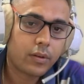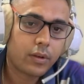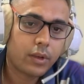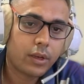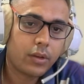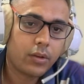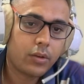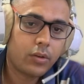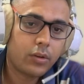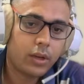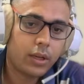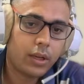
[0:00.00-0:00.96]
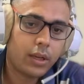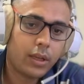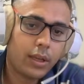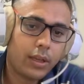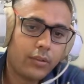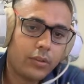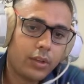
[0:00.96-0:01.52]
Right.
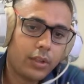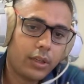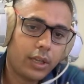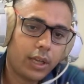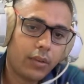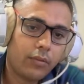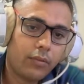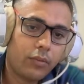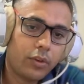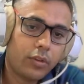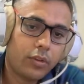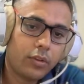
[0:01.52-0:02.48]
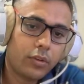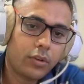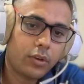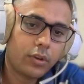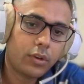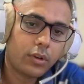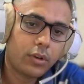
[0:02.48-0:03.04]
Actually, the time was not,
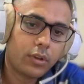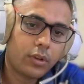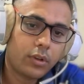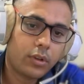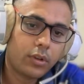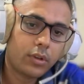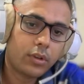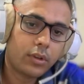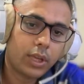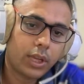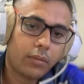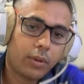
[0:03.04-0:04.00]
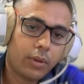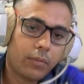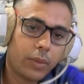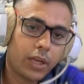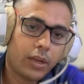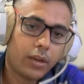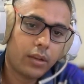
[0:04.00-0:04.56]
time have
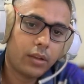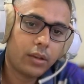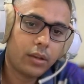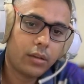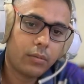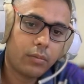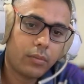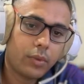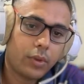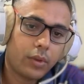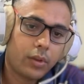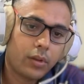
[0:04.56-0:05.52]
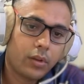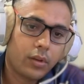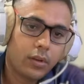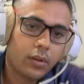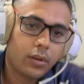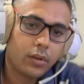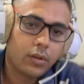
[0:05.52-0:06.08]
played the
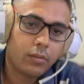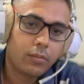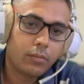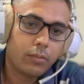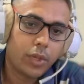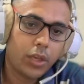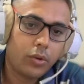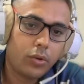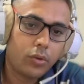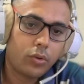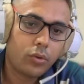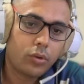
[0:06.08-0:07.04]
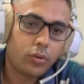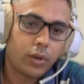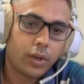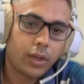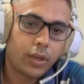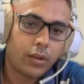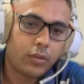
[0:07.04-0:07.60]
main role over
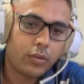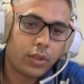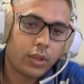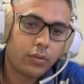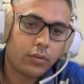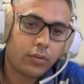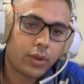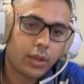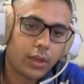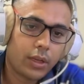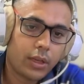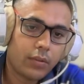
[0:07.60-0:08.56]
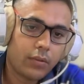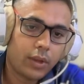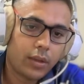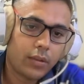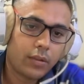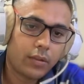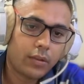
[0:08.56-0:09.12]
here, so that's why I
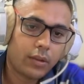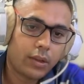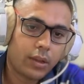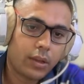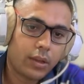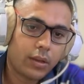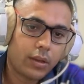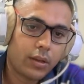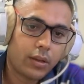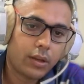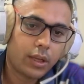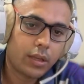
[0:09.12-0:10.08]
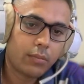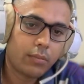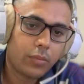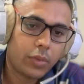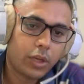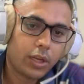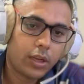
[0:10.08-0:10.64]
can say time
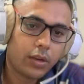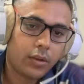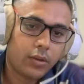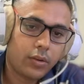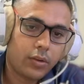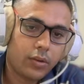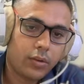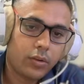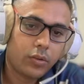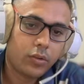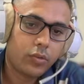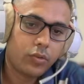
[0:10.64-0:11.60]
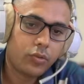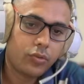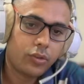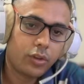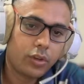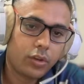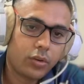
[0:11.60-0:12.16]
played
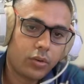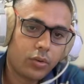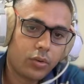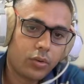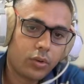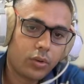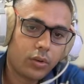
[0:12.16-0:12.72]
crucial role.